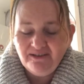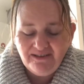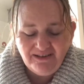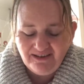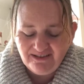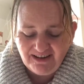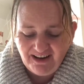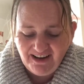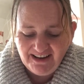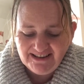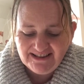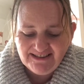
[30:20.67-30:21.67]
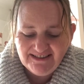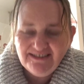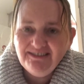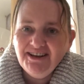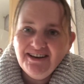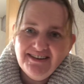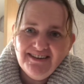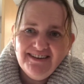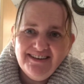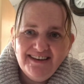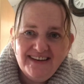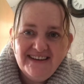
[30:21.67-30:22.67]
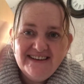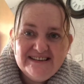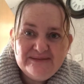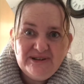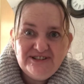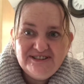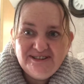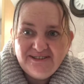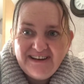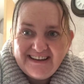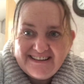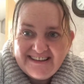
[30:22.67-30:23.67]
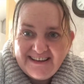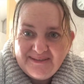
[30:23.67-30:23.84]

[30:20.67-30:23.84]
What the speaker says: Oh, guys. Speak to you all later.